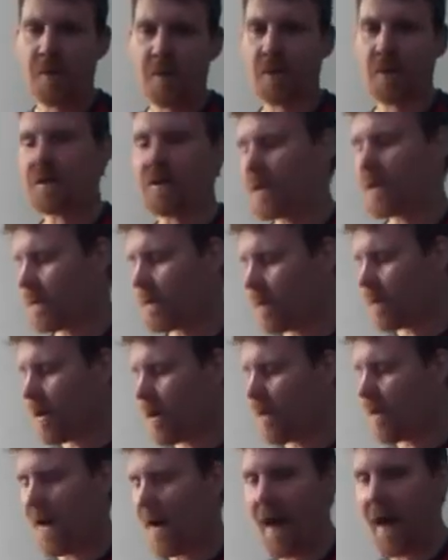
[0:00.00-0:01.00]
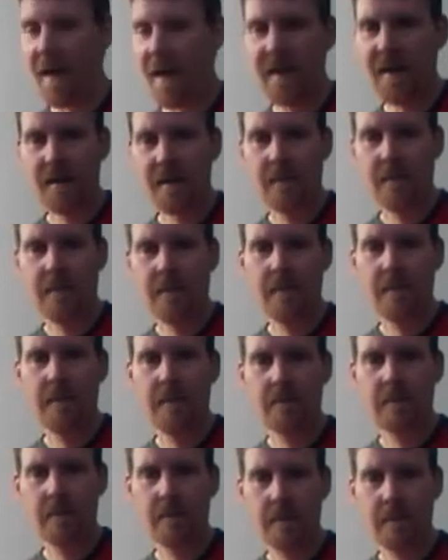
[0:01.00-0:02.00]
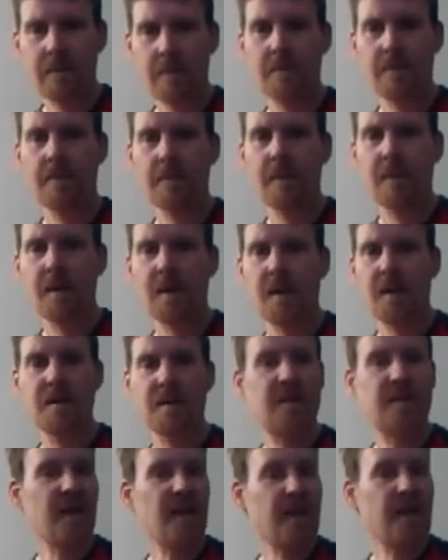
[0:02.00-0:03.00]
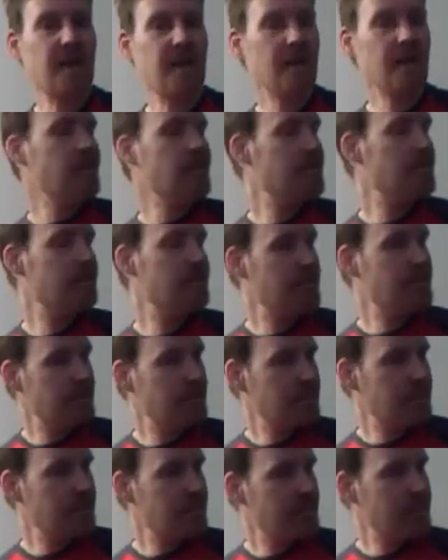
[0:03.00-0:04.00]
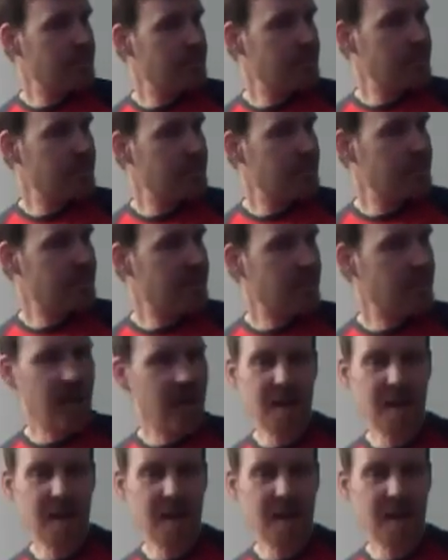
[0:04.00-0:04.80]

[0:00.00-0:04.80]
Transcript: So if we take a progression, this tired old progression of A,